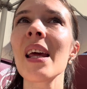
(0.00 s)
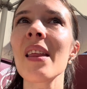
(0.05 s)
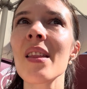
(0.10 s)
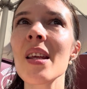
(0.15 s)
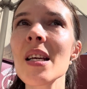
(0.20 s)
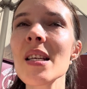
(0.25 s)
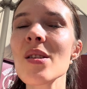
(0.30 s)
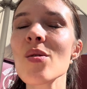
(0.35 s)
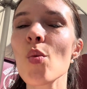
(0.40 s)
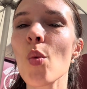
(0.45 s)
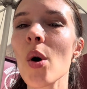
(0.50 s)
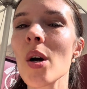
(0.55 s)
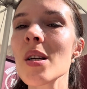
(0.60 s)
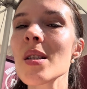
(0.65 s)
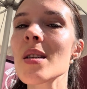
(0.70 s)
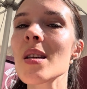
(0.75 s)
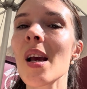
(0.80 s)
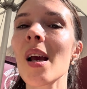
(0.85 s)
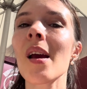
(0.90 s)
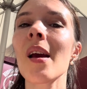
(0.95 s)
this
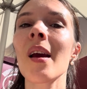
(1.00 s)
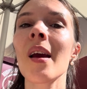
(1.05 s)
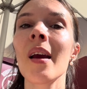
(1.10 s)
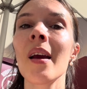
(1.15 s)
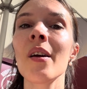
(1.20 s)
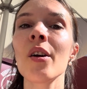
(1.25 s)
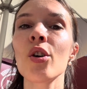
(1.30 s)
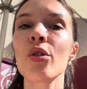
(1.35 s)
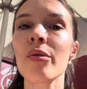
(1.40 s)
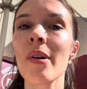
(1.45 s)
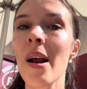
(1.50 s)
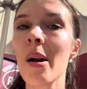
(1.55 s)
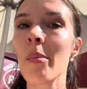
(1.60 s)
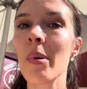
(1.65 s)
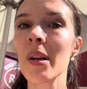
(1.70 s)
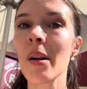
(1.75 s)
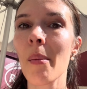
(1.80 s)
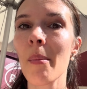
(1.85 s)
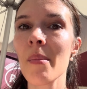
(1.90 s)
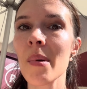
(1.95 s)
was an
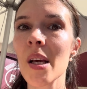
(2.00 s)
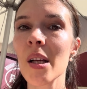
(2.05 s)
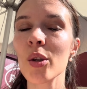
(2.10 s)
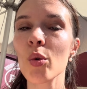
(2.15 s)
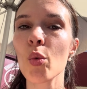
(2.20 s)
incredible meal.